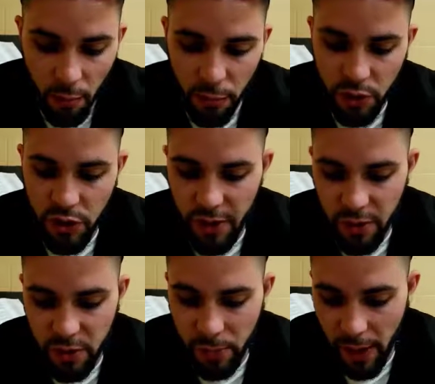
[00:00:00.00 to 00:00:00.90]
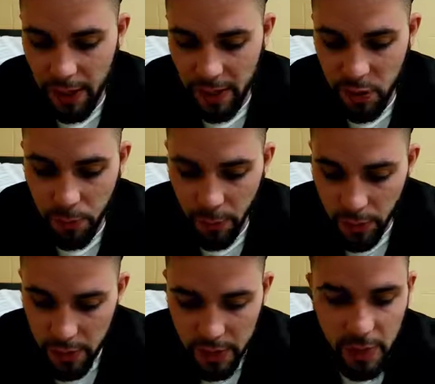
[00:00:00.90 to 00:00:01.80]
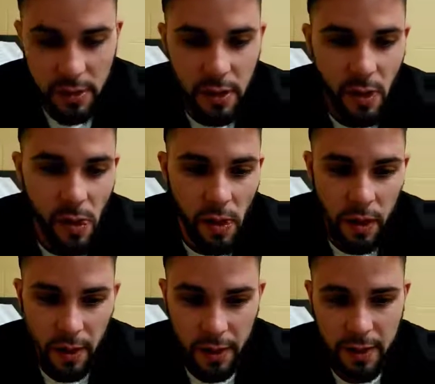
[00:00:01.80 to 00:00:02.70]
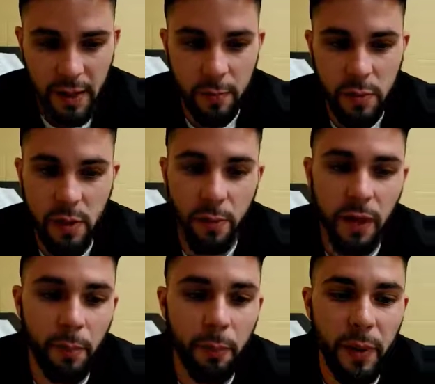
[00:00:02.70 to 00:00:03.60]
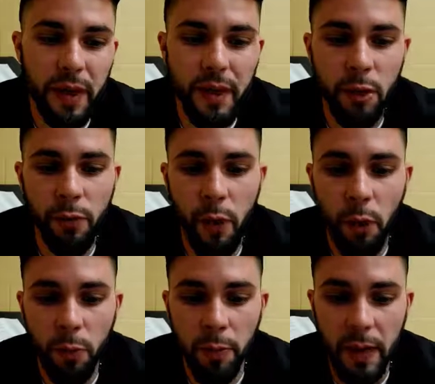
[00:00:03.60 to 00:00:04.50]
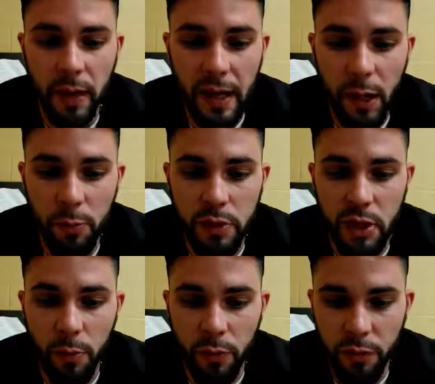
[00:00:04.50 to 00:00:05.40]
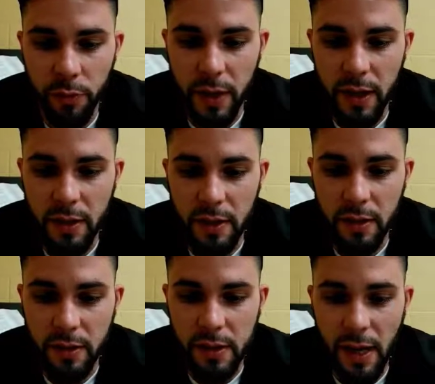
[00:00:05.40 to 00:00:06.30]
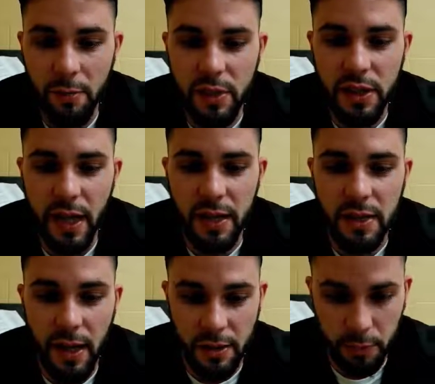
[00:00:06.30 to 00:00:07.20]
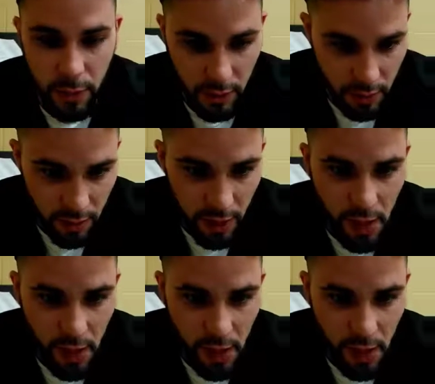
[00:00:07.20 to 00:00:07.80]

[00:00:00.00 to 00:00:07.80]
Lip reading: but share his past experiences in a tip to be a beacon of hope and help someone from making the same mistakes as me.